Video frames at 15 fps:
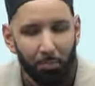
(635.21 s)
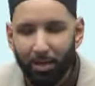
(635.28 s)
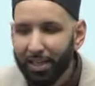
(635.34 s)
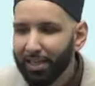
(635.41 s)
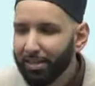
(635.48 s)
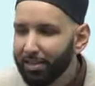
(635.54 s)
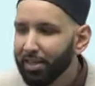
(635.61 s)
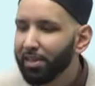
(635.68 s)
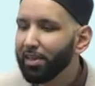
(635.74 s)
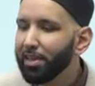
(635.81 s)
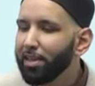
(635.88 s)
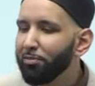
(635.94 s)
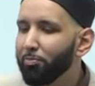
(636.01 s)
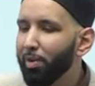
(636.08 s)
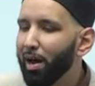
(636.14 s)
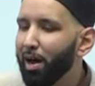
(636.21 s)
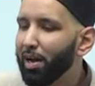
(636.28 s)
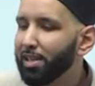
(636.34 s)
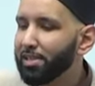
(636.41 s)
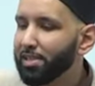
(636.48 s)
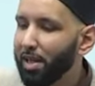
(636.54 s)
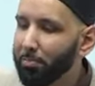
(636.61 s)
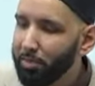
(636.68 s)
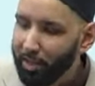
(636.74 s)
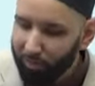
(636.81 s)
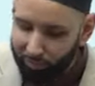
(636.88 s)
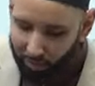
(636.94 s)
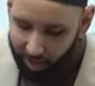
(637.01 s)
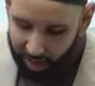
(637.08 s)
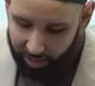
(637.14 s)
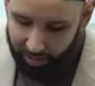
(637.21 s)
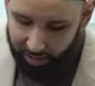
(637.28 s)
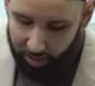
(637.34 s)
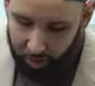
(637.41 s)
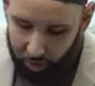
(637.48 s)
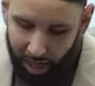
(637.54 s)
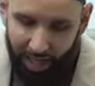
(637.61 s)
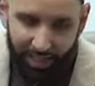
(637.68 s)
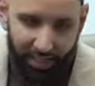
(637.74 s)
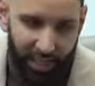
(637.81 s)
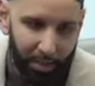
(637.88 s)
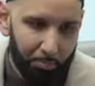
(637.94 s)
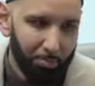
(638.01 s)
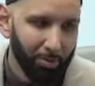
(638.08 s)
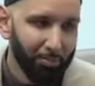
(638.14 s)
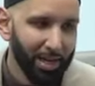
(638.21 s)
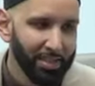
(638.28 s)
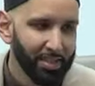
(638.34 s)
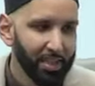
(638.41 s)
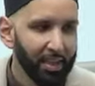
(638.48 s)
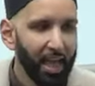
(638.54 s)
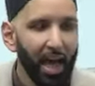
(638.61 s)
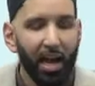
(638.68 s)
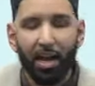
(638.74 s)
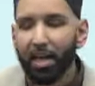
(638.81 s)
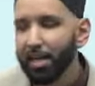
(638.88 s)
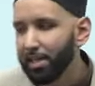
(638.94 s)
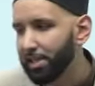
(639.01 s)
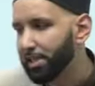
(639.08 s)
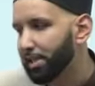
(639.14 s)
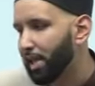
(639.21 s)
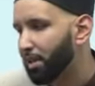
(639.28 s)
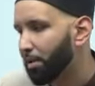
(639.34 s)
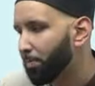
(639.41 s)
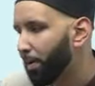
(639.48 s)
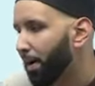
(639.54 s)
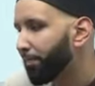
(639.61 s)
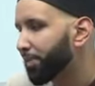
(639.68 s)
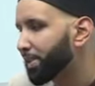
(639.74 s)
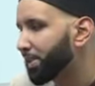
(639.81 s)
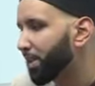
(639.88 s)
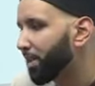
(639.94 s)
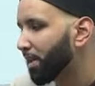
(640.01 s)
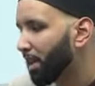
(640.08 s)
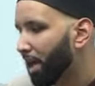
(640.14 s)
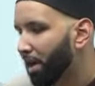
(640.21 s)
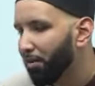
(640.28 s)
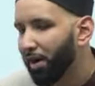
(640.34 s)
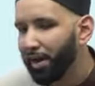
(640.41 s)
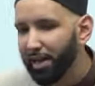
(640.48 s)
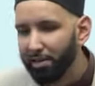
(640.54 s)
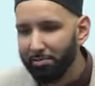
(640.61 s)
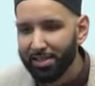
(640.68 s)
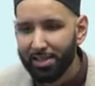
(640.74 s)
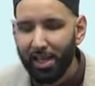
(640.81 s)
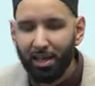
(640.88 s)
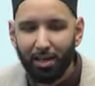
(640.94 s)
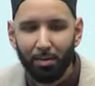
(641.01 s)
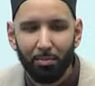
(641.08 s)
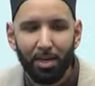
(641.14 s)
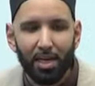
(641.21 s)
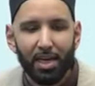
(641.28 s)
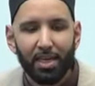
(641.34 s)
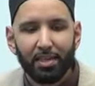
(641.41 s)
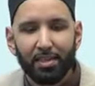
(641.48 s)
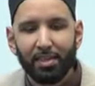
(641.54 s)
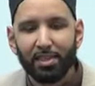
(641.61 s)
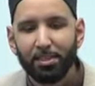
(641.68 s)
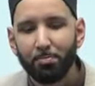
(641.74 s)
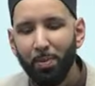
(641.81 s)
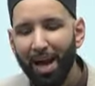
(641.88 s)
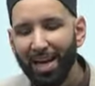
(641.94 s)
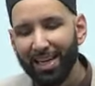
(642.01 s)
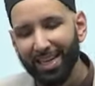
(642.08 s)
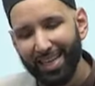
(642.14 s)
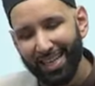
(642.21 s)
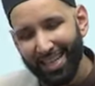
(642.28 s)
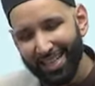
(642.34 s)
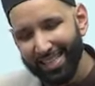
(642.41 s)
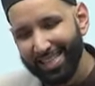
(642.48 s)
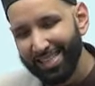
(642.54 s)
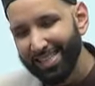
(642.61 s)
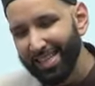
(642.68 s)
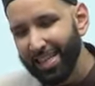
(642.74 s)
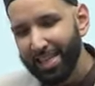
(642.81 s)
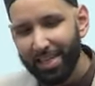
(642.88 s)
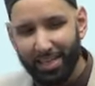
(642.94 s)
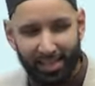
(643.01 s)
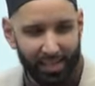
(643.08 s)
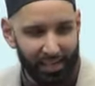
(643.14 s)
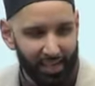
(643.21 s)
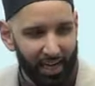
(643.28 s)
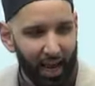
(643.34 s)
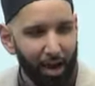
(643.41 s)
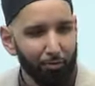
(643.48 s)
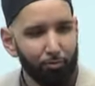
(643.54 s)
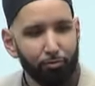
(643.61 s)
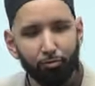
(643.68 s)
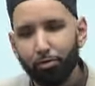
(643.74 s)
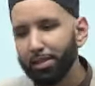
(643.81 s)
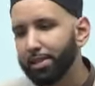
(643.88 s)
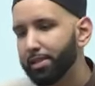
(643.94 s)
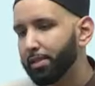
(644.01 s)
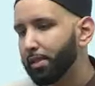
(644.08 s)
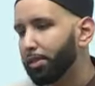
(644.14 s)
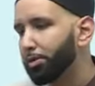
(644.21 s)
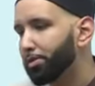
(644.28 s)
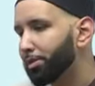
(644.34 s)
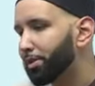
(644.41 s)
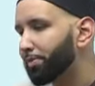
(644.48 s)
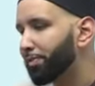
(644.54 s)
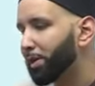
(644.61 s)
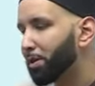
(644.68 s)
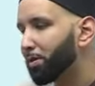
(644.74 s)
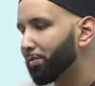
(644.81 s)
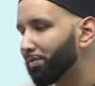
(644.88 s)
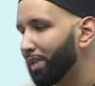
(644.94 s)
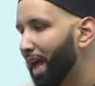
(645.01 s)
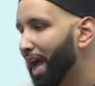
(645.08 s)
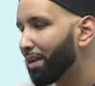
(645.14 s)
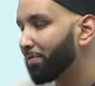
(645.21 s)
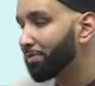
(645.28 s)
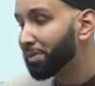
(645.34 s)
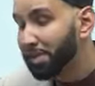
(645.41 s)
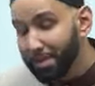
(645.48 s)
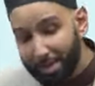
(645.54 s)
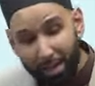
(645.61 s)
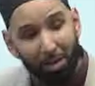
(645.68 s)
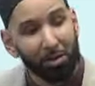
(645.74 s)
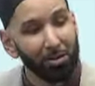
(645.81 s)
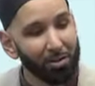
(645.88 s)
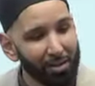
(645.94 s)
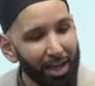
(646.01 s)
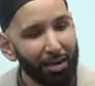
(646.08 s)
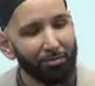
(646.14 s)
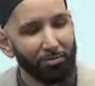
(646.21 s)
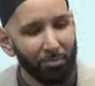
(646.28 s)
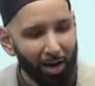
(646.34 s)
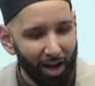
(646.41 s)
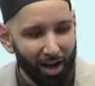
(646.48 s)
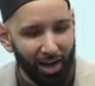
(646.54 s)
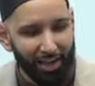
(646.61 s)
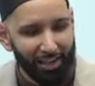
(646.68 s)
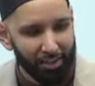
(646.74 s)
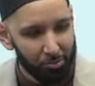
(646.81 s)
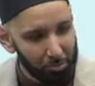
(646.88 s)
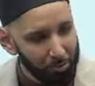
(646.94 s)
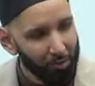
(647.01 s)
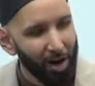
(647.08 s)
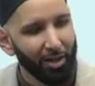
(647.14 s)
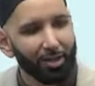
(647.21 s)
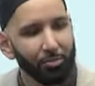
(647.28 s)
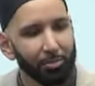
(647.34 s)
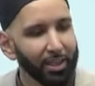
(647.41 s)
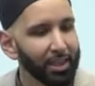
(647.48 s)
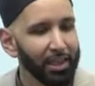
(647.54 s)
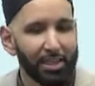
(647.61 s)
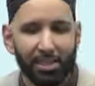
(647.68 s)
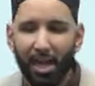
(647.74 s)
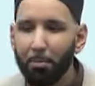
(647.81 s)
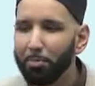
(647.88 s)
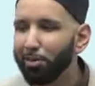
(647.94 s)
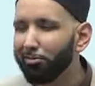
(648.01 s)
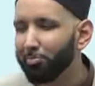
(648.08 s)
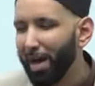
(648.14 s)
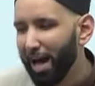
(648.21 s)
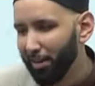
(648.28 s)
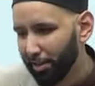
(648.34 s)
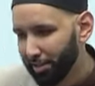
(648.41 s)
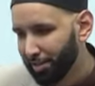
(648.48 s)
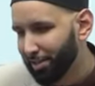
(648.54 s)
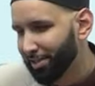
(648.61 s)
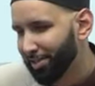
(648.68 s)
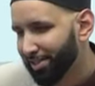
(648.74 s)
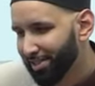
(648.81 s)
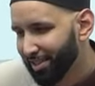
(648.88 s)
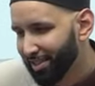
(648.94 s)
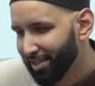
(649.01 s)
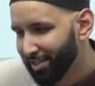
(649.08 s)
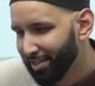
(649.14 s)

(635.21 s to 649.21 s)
But he did leave behind something for us to try to implement, and that is that the Prophet sallallahu alayhi wasallam, despite exceeding in every single sphere of life, still left behind, remarkably, an example of balance.